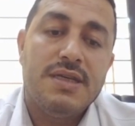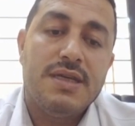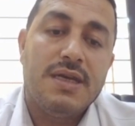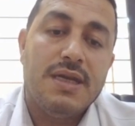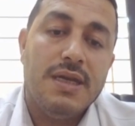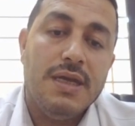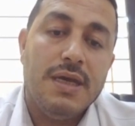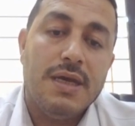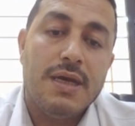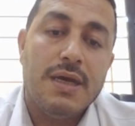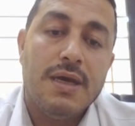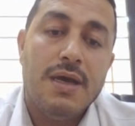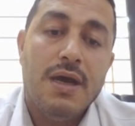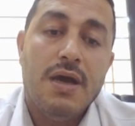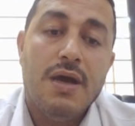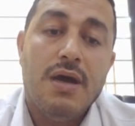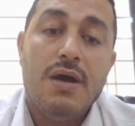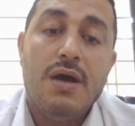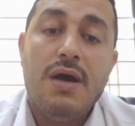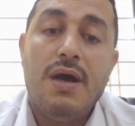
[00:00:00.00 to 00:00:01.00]
technique.
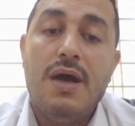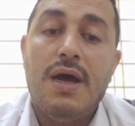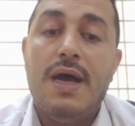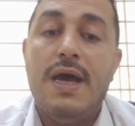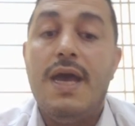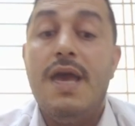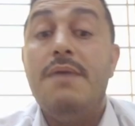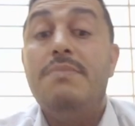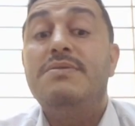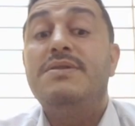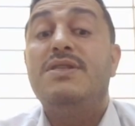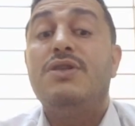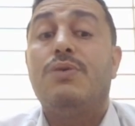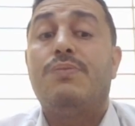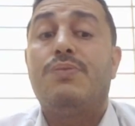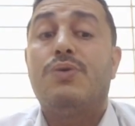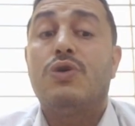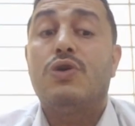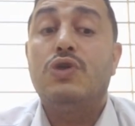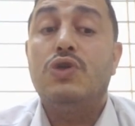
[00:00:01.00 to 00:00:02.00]

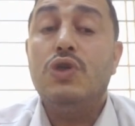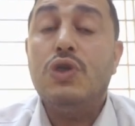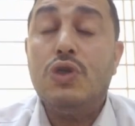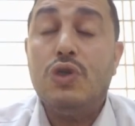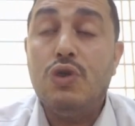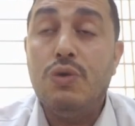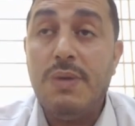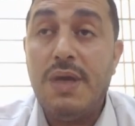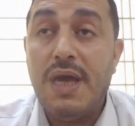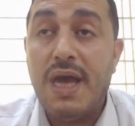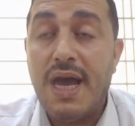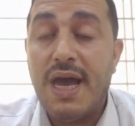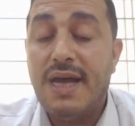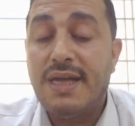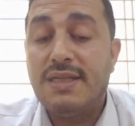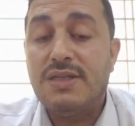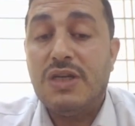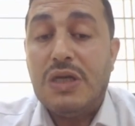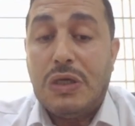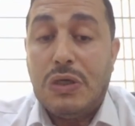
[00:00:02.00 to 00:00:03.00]
Episioproctectomy
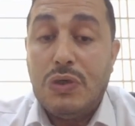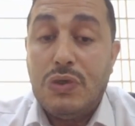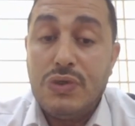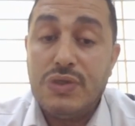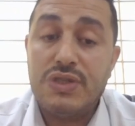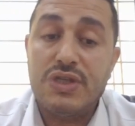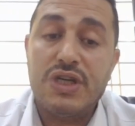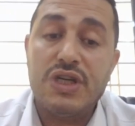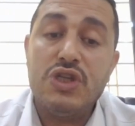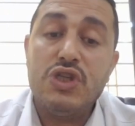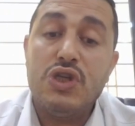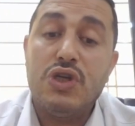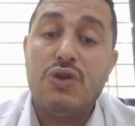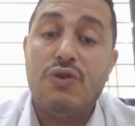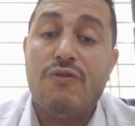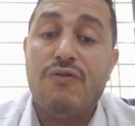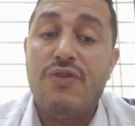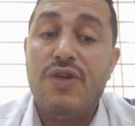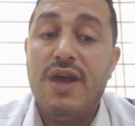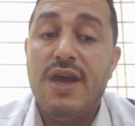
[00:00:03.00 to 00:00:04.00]
and
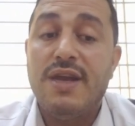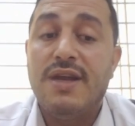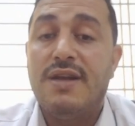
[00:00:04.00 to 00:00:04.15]
reconstruction of the